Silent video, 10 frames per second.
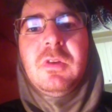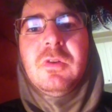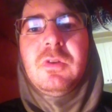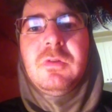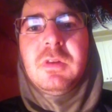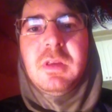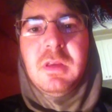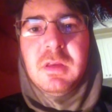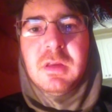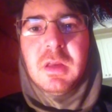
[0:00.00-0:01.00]
You're
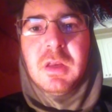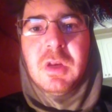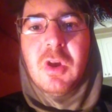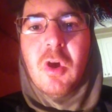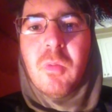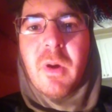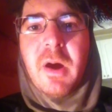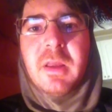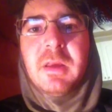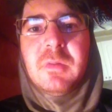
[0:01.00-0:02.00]
unique, and
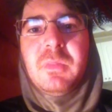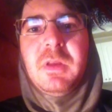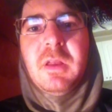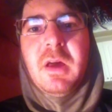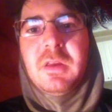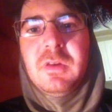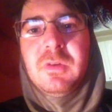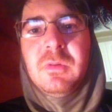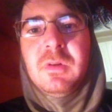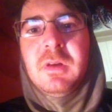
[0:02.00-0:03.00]
nobody could be like
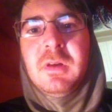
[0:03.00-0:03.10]
you.